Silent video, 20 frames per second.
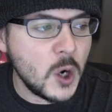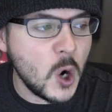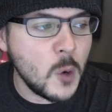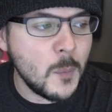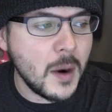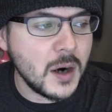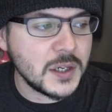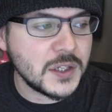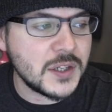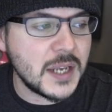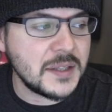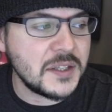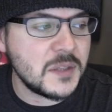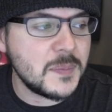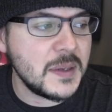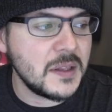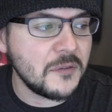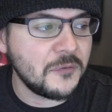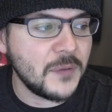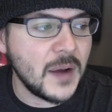Ilhan Omar sends
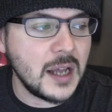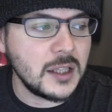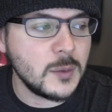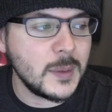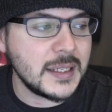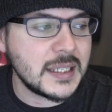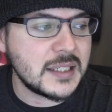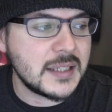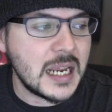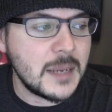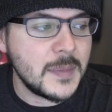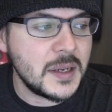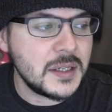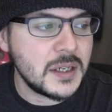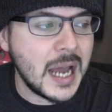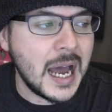me the following statement